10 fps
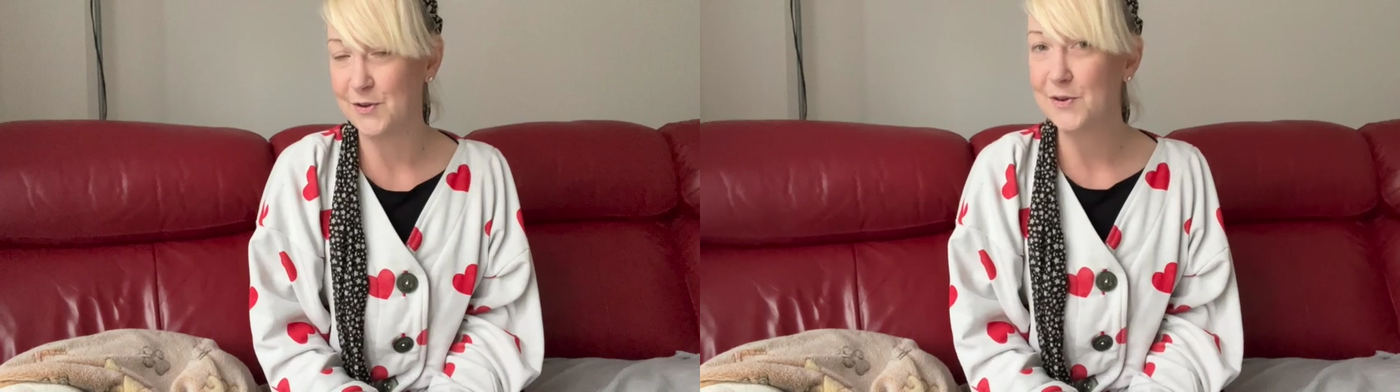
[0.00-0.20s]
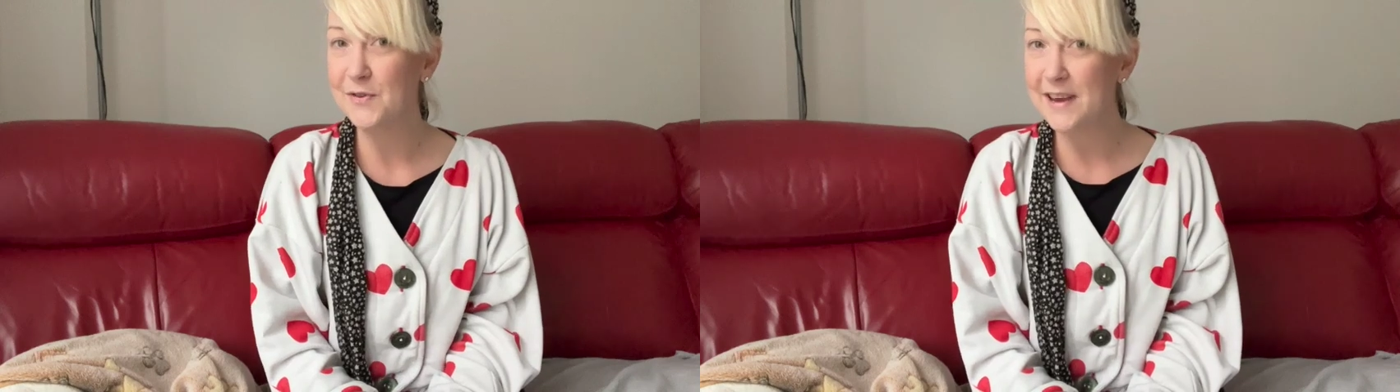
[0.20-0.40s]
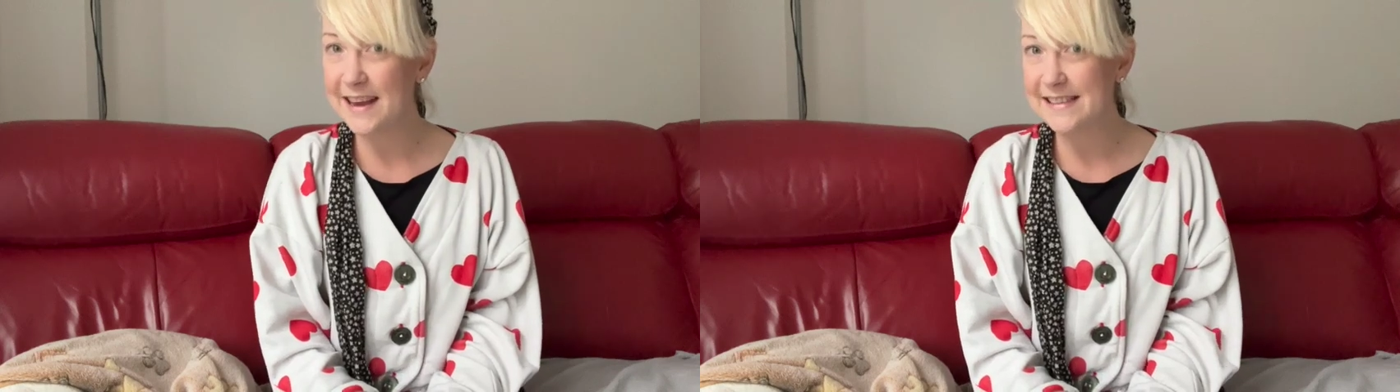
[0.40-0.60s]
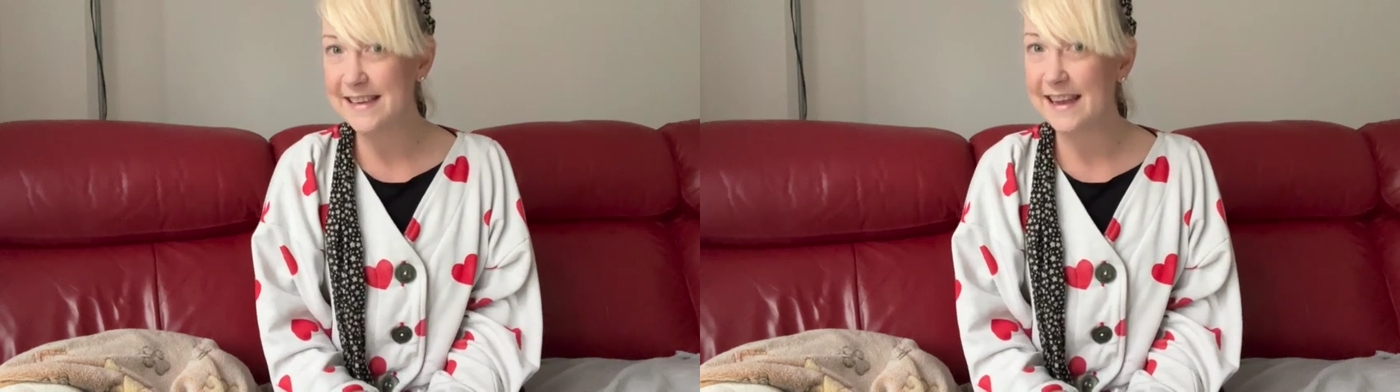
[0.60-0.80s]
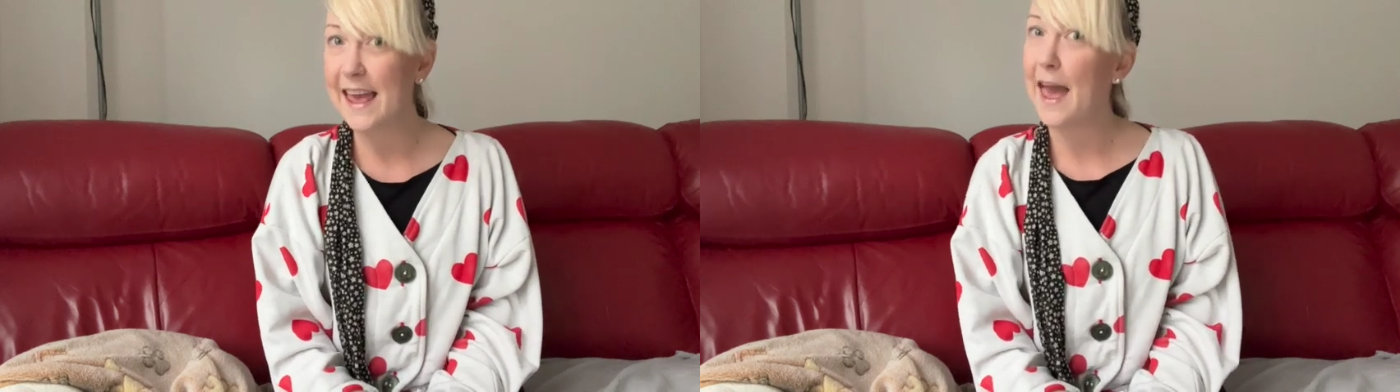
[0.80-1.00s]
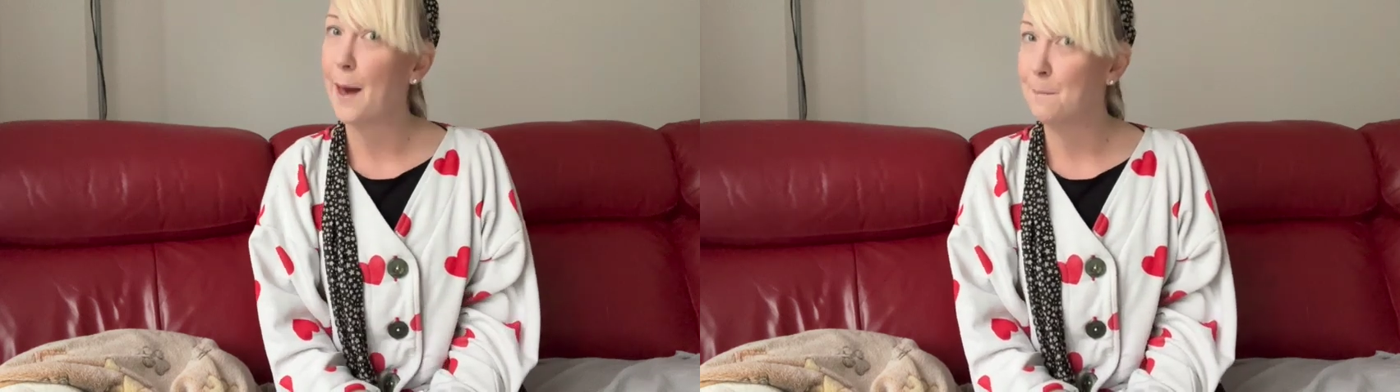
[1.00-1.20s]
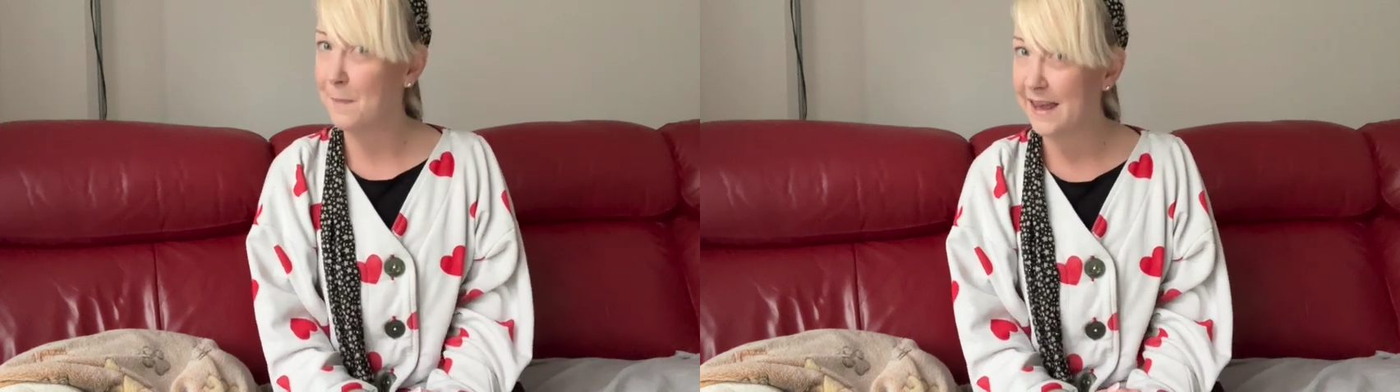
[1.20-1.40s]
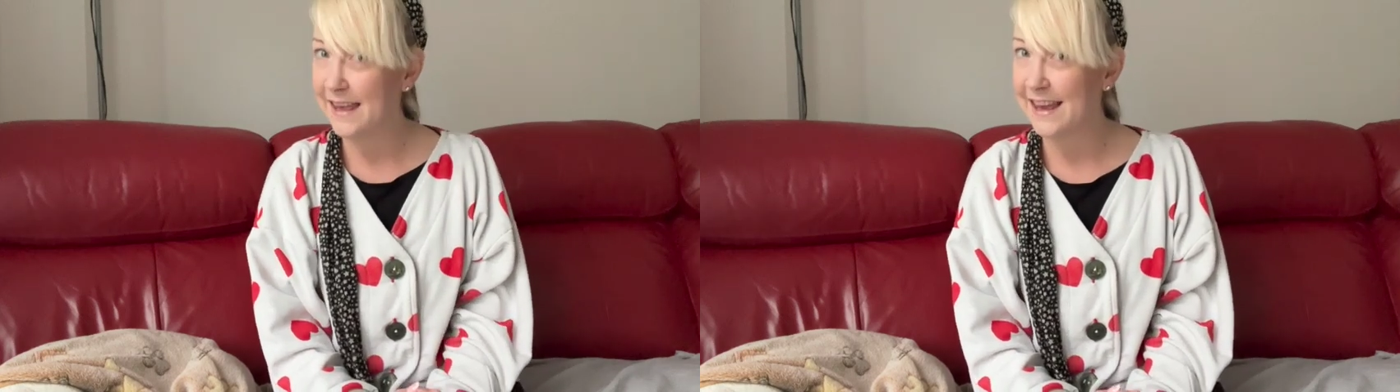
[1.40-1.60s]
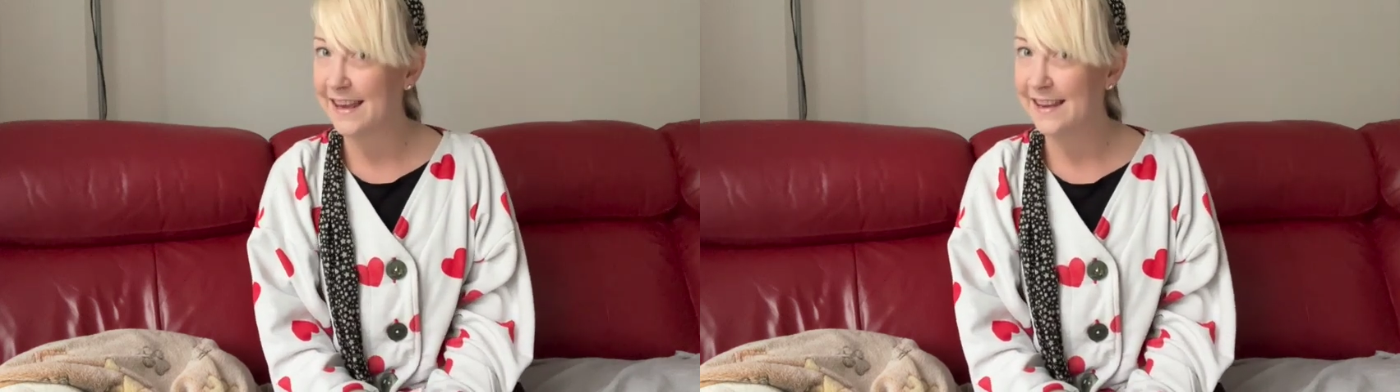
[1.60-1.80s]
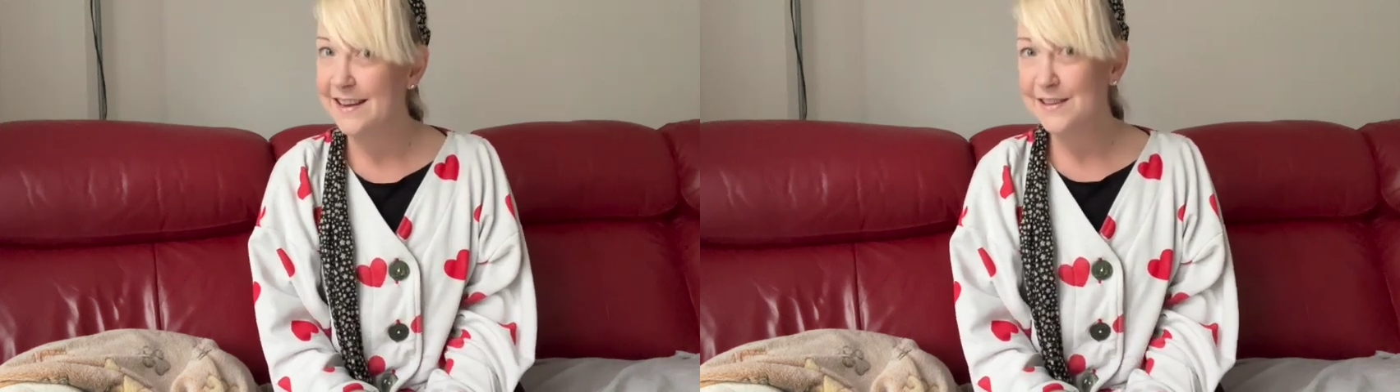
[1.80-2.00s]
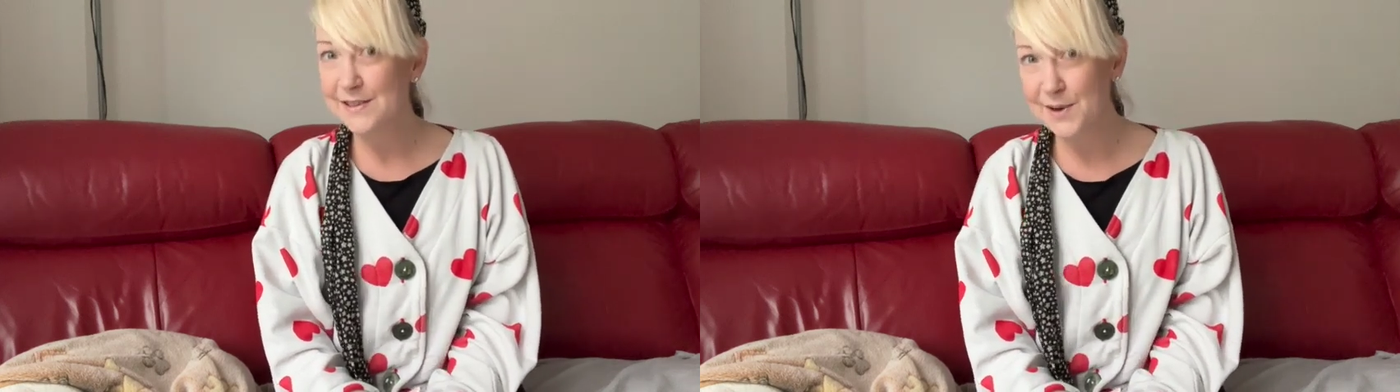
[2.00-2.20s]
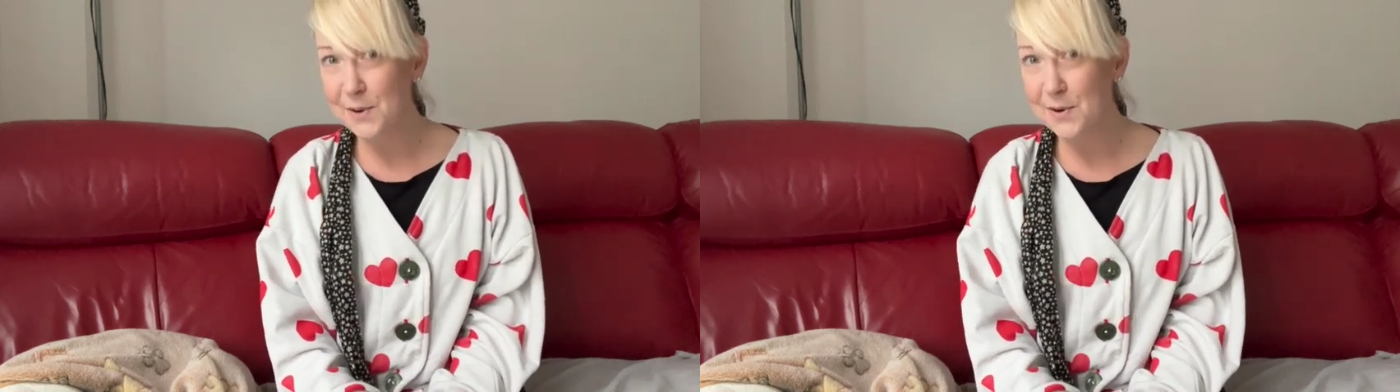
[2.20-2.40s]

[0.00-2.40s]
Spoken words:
creating and making. So